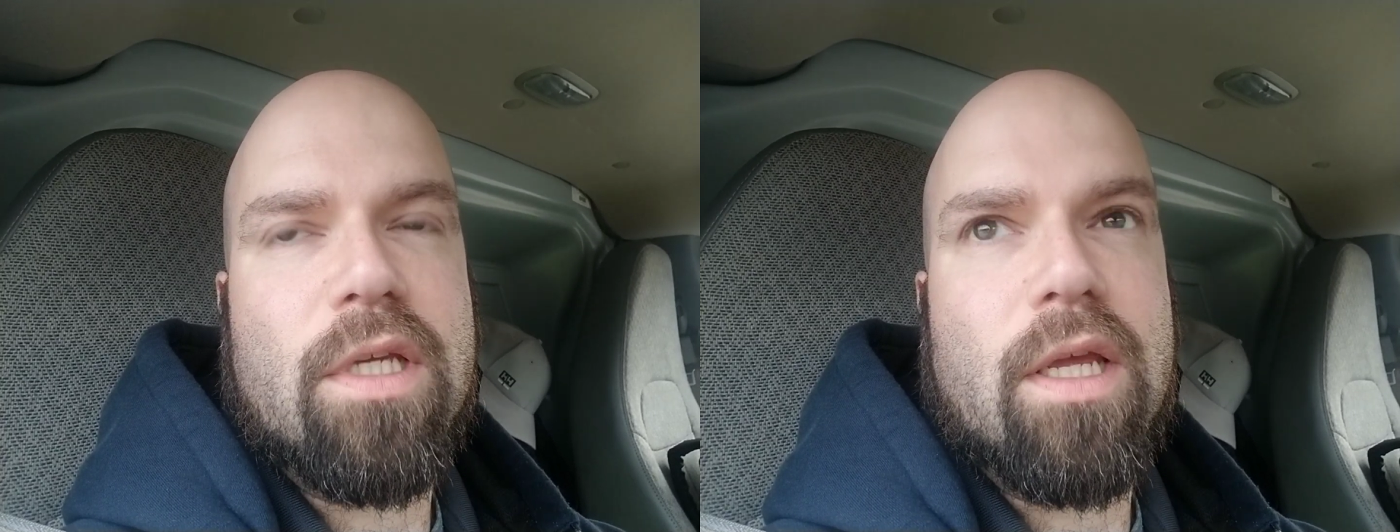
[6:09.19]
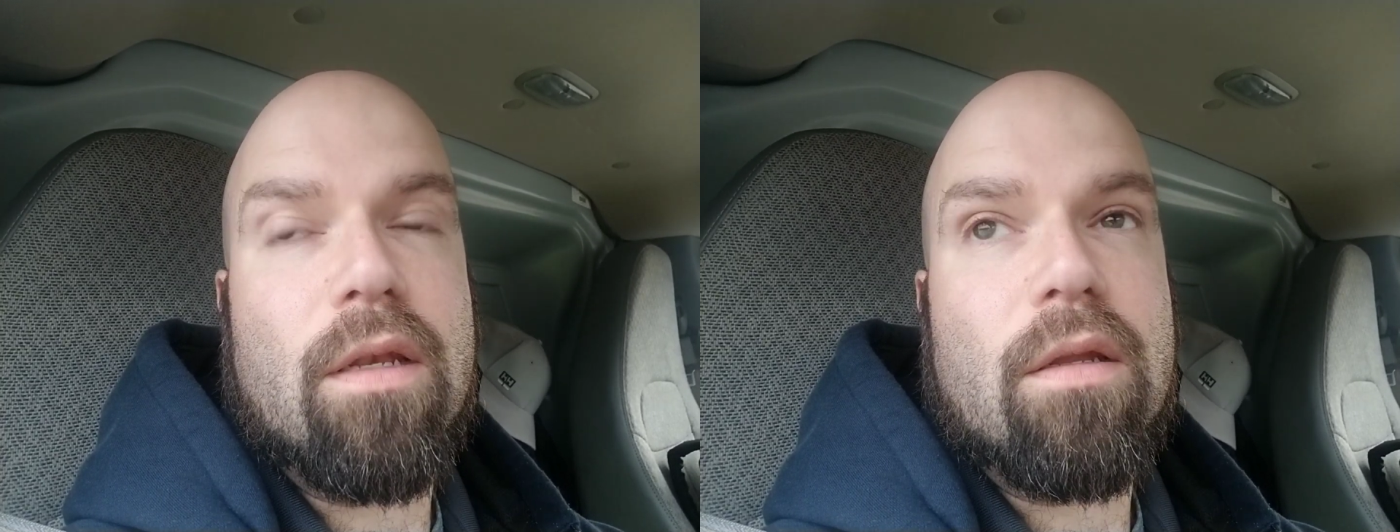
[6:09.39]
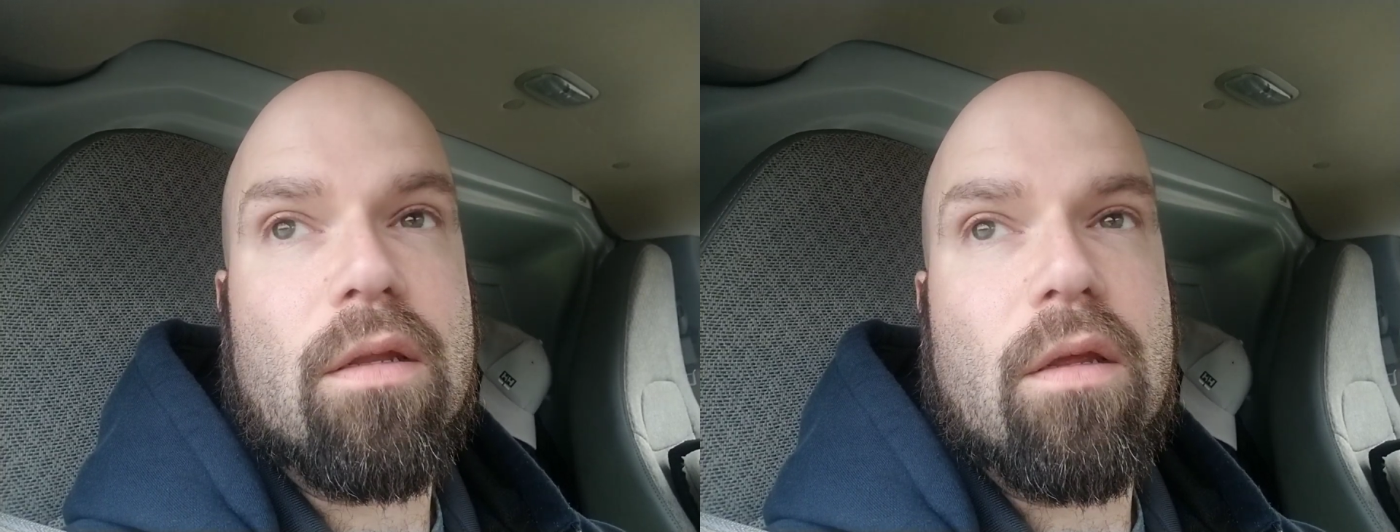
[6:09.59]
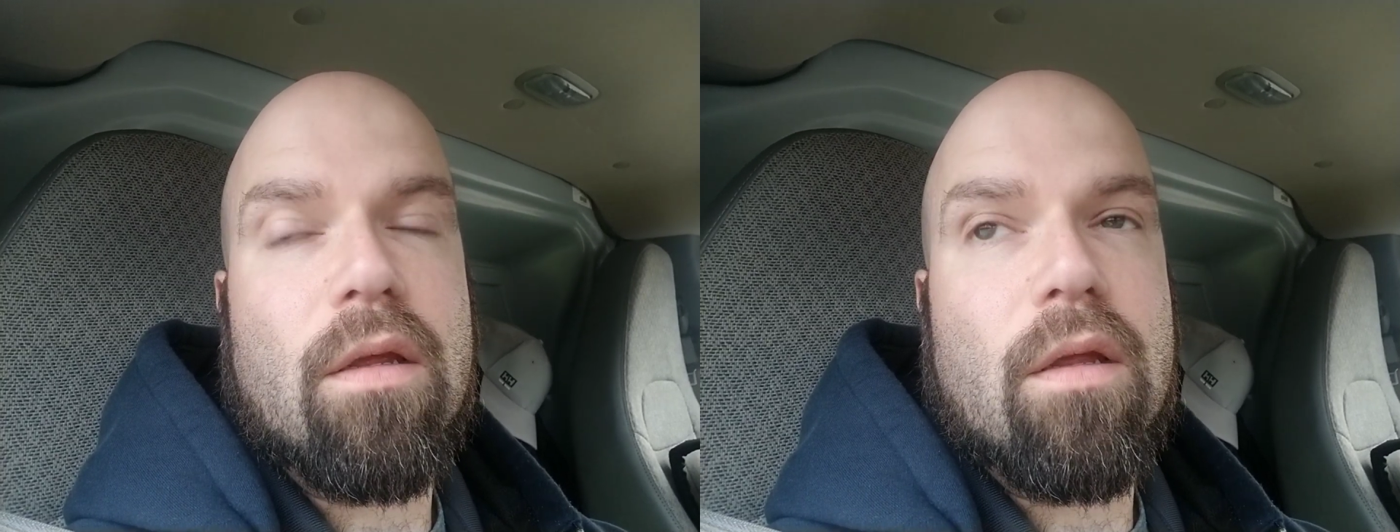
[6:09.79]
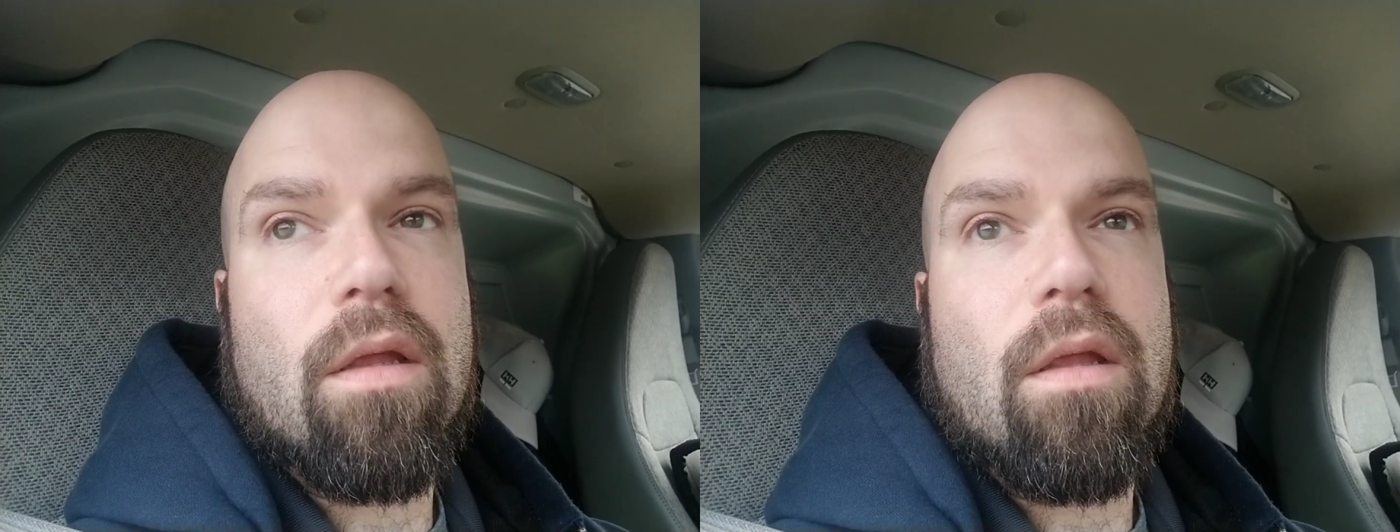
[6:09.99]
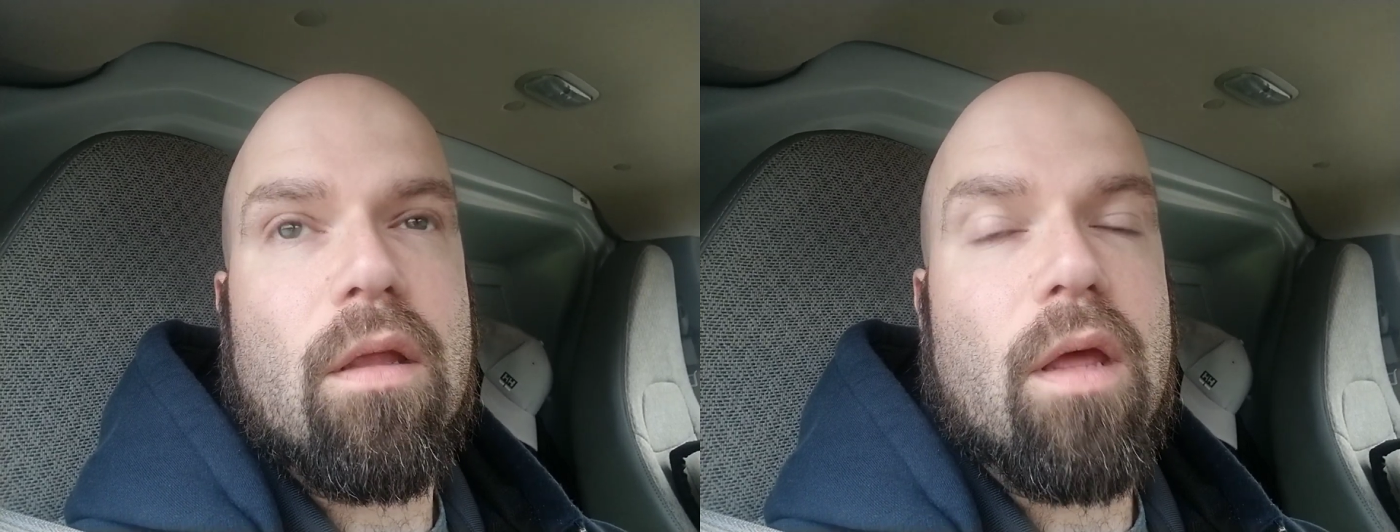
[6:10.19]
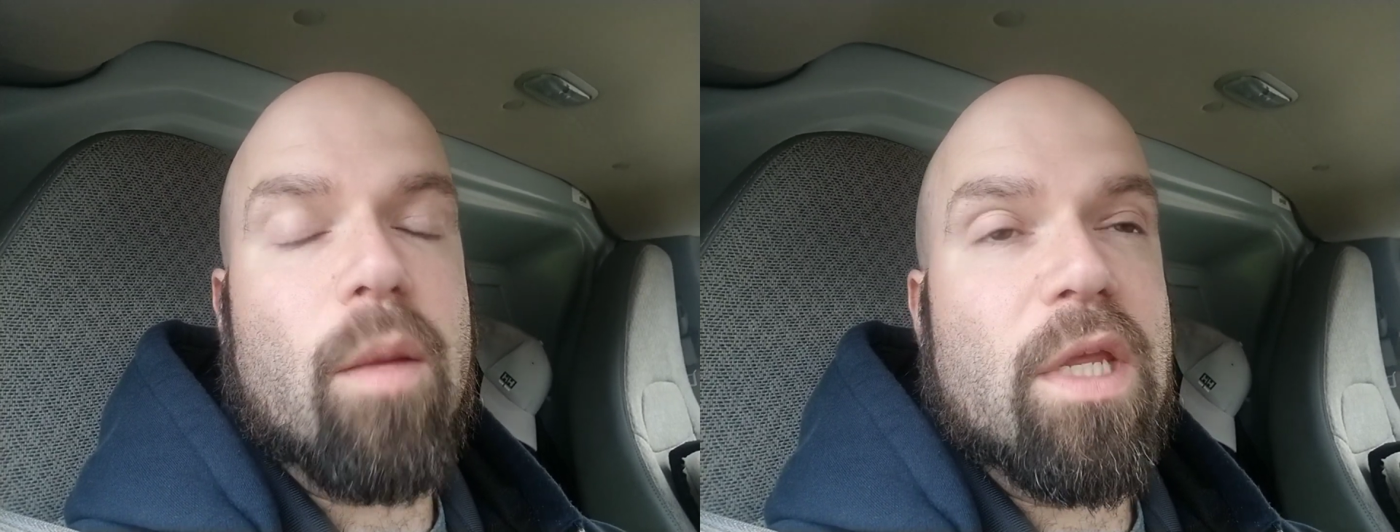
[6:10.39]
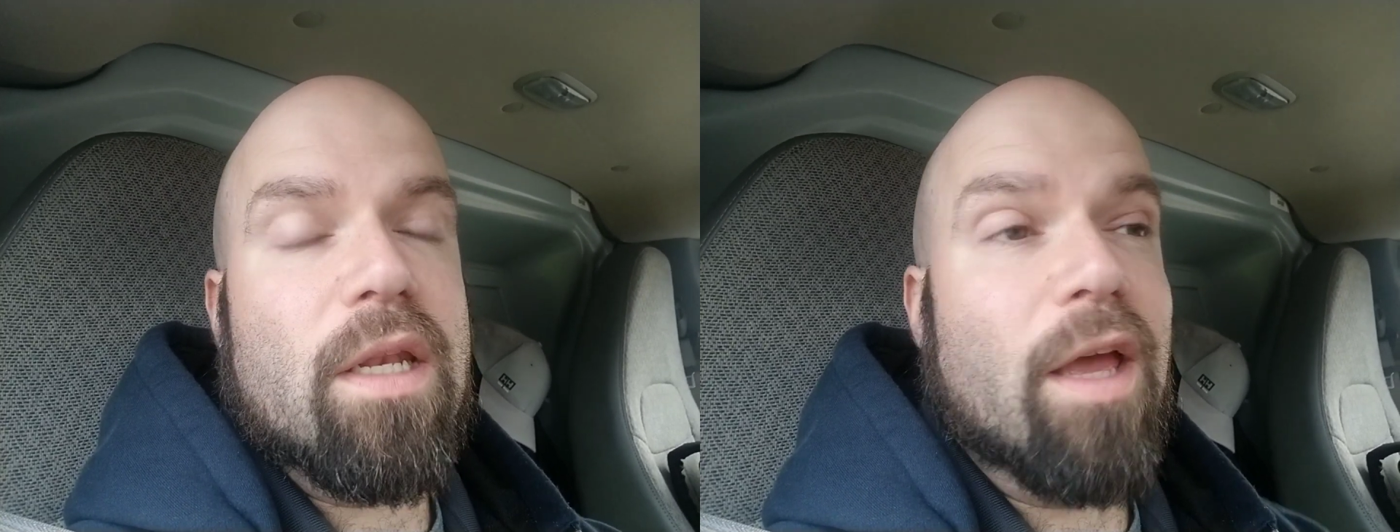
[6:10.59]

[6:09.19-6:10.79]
And I mean,